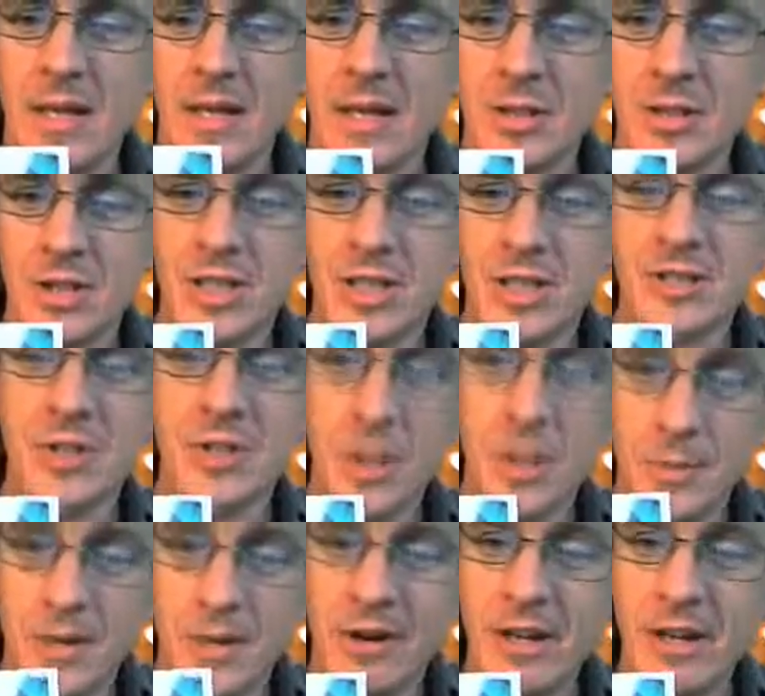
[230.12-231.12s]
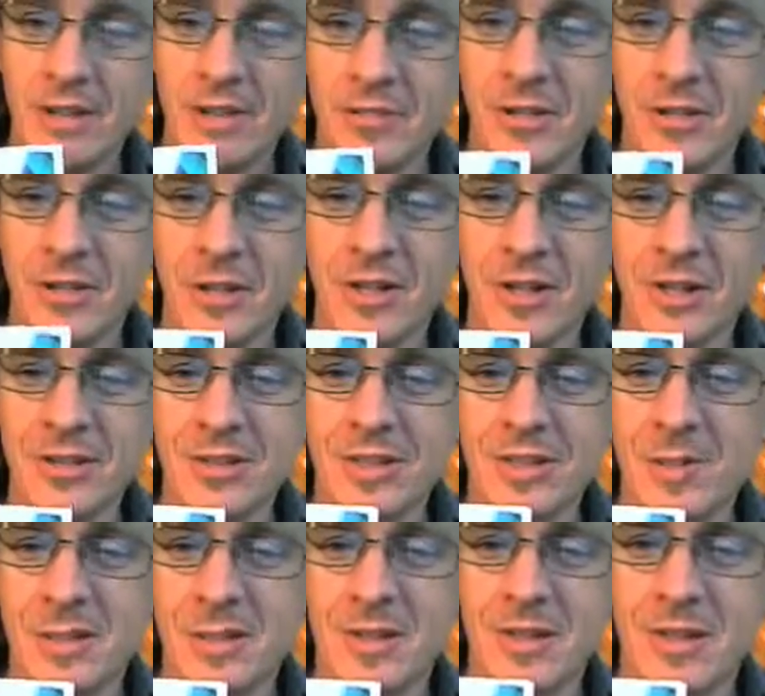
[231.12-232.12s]
Actually, it's not a beret if you look
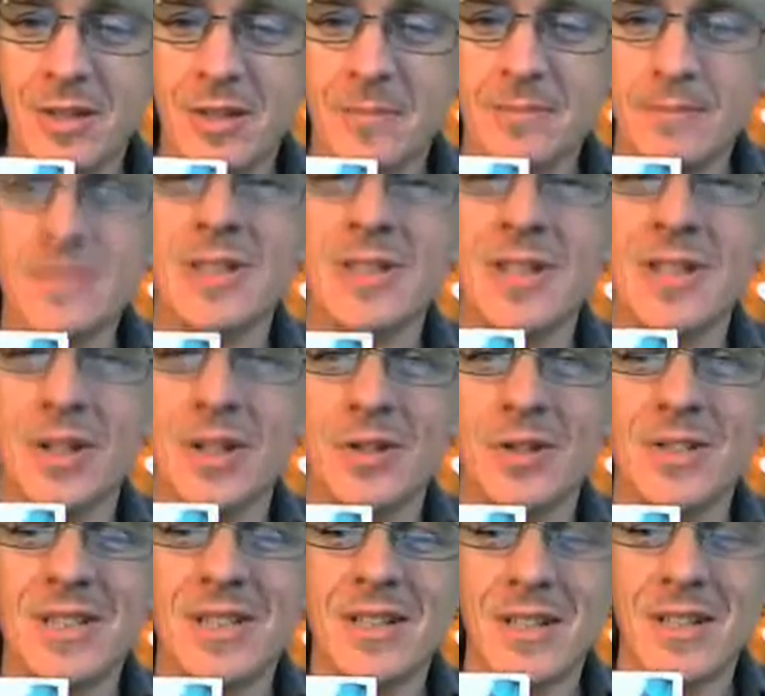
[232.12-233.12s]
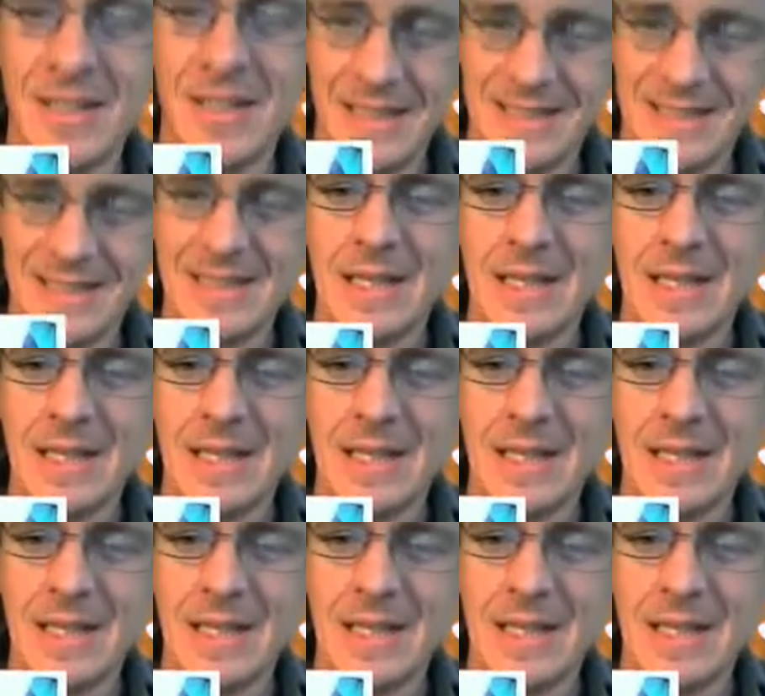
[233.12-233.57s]
closely, but don't. Okay.